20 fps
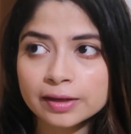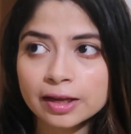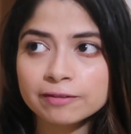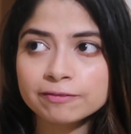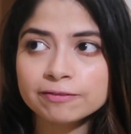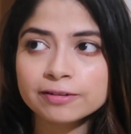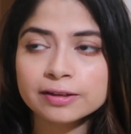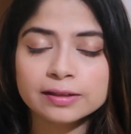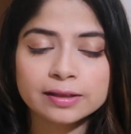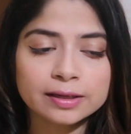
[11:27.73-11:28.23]
I
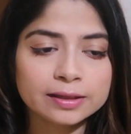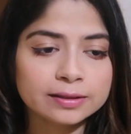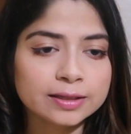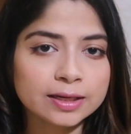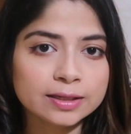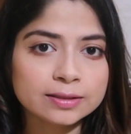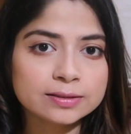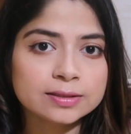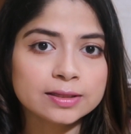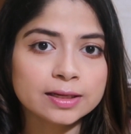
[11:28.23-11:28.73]
feel like
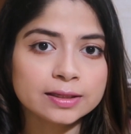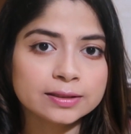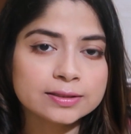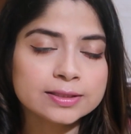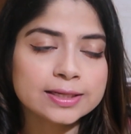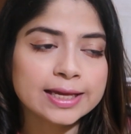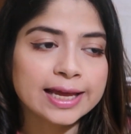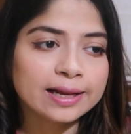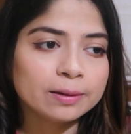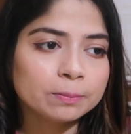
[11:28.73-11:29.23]

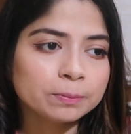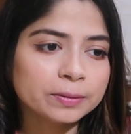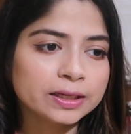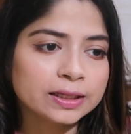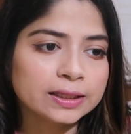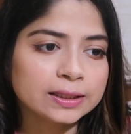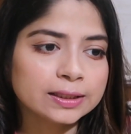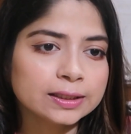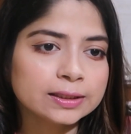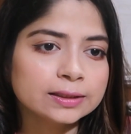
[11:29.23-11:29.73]
that's helping
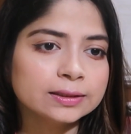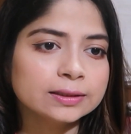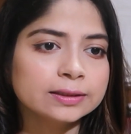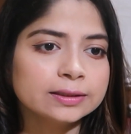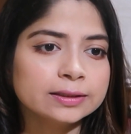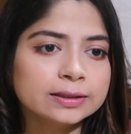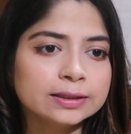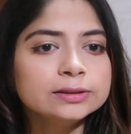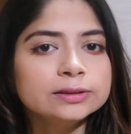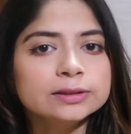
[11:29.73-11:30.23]
a
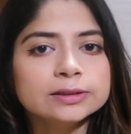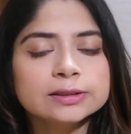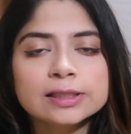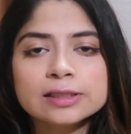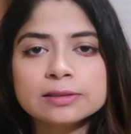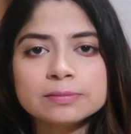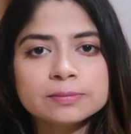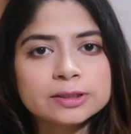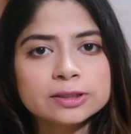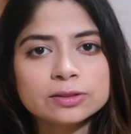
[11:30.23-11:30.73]
little. Just
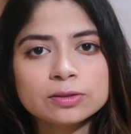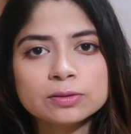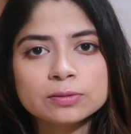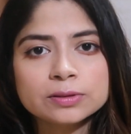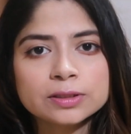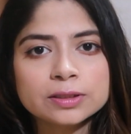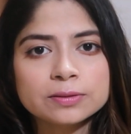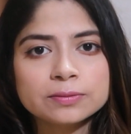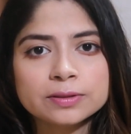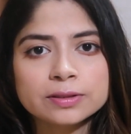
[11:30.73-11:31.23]
let me know
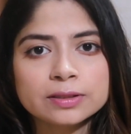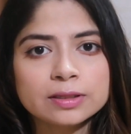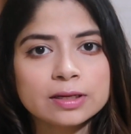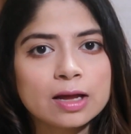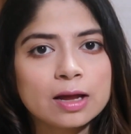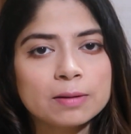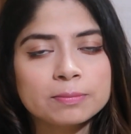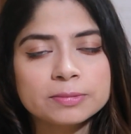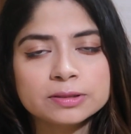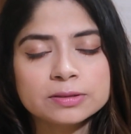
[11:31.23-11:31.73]
down in the
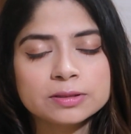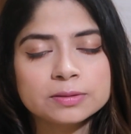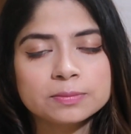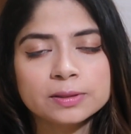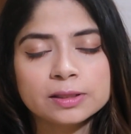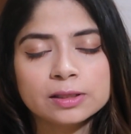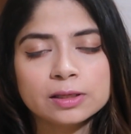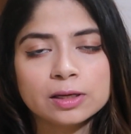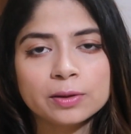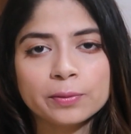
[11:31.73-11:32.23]
comments
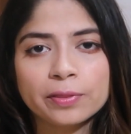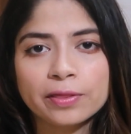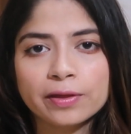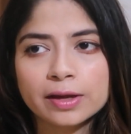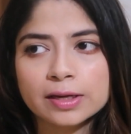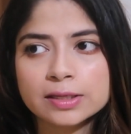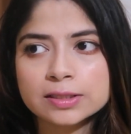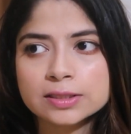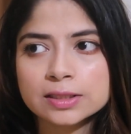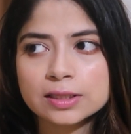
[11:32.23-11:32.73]
below
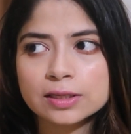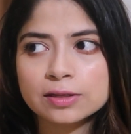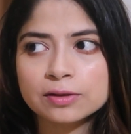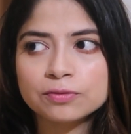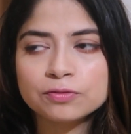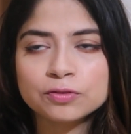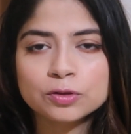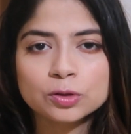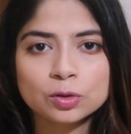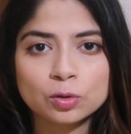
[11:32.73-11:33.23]
that
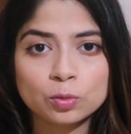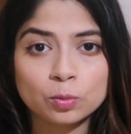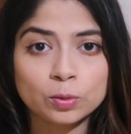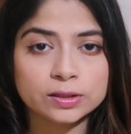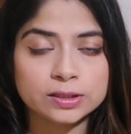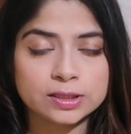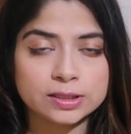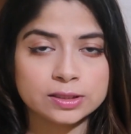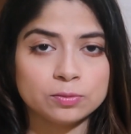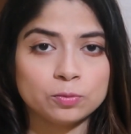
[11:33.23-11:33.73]
if you know
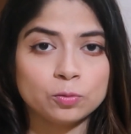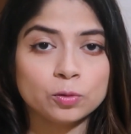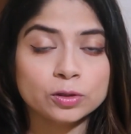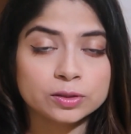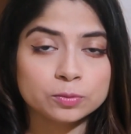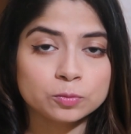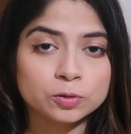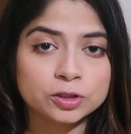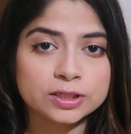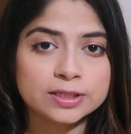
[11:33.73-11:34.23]

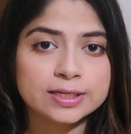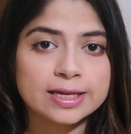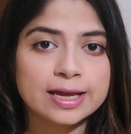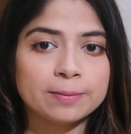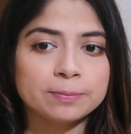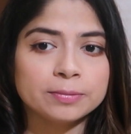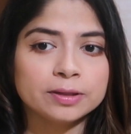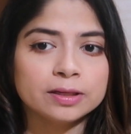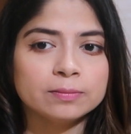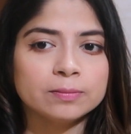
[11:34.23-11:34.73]
what is
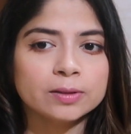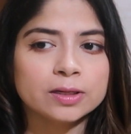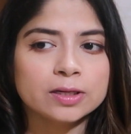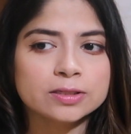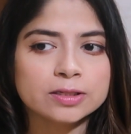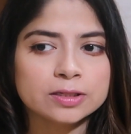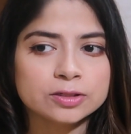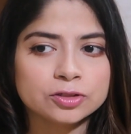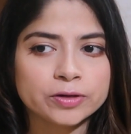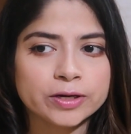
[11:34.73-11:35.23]
happening,
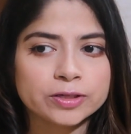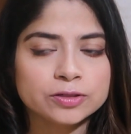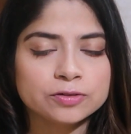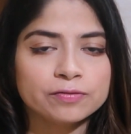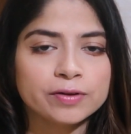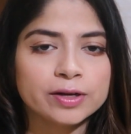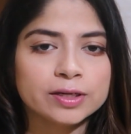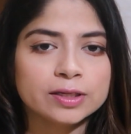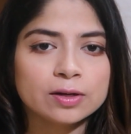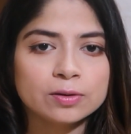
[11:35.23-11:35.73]
because I tried to
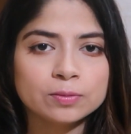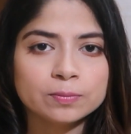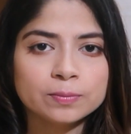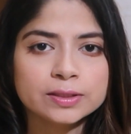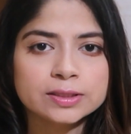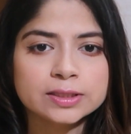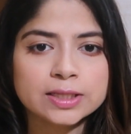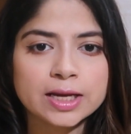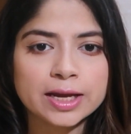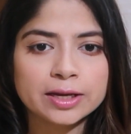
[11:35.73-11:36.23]
find out
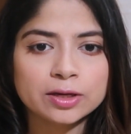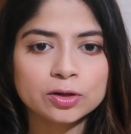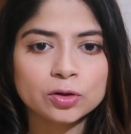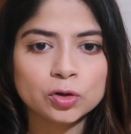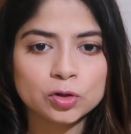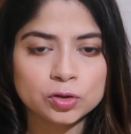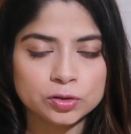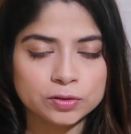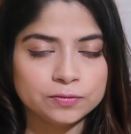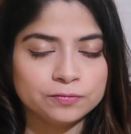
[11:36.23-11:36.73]
but I
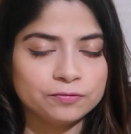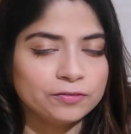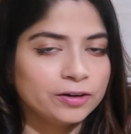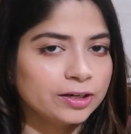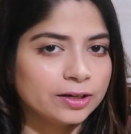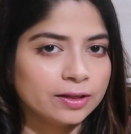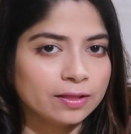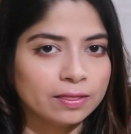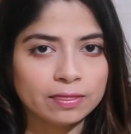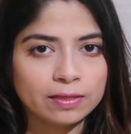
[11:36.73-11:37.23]
couldn't
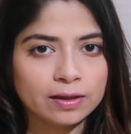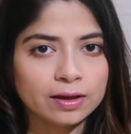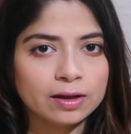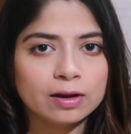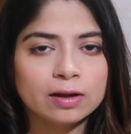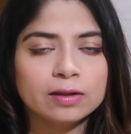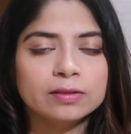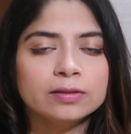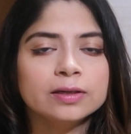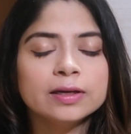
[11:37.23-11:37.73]
find anything
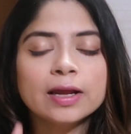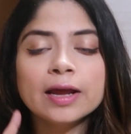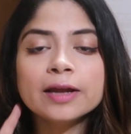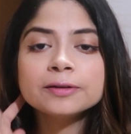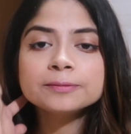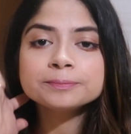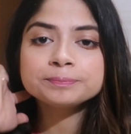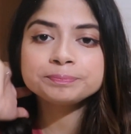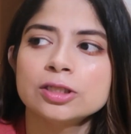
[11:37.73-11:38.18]
on the net.